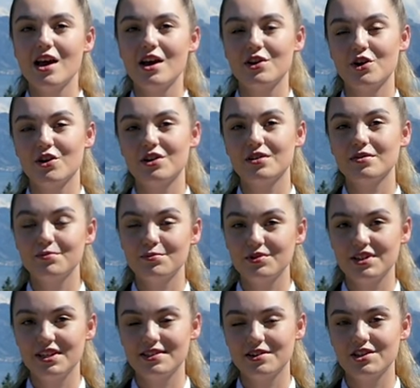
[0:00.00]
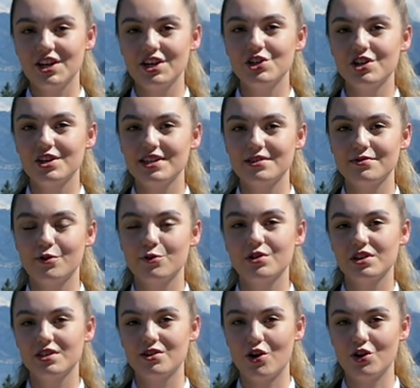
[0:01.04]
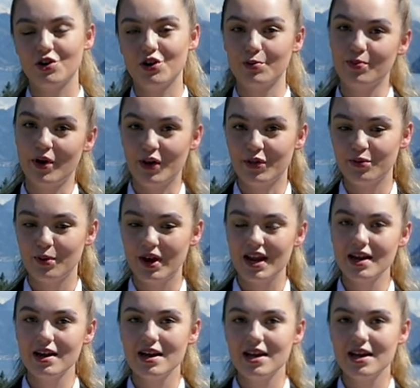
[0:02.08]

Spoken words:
Your dissertation is focused on your pathway,